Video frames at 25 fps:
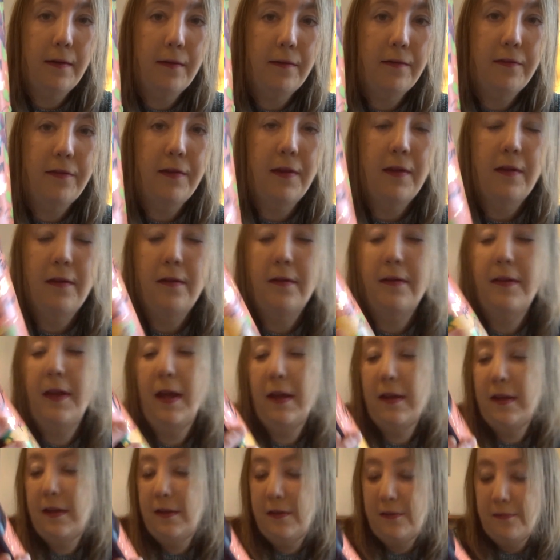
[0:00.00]
So
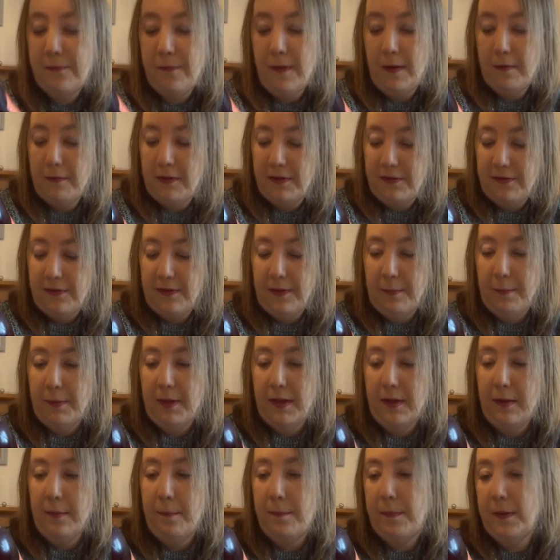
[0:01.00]
that is very
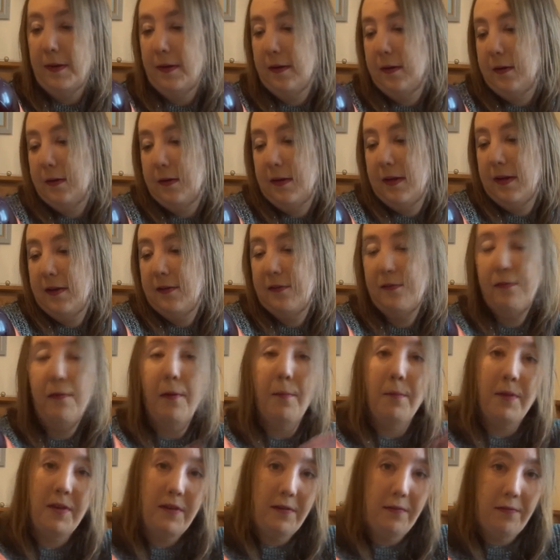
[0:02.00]
similar, but it's
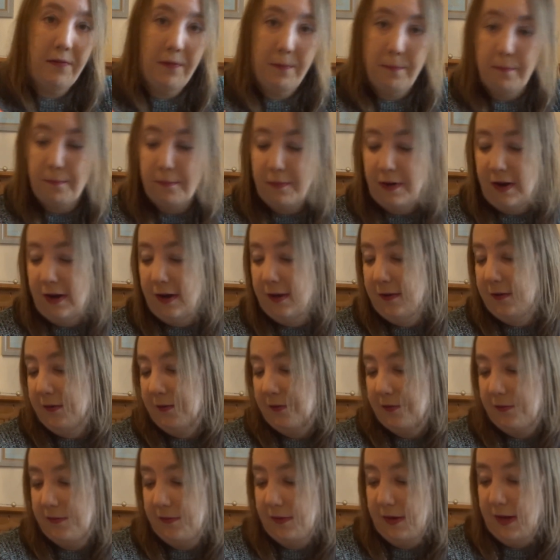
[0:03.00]
from a different
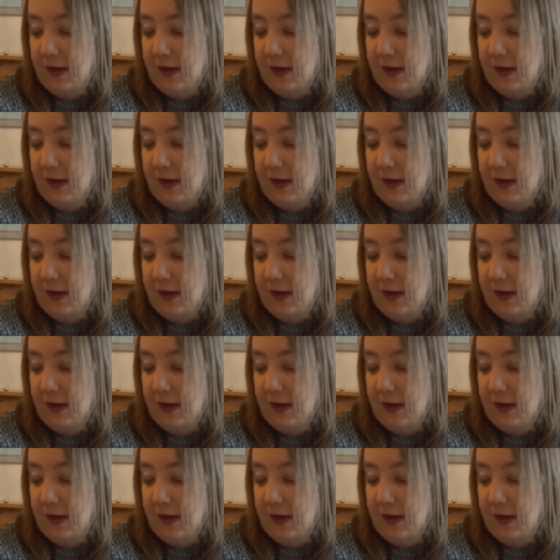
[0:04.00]
brand,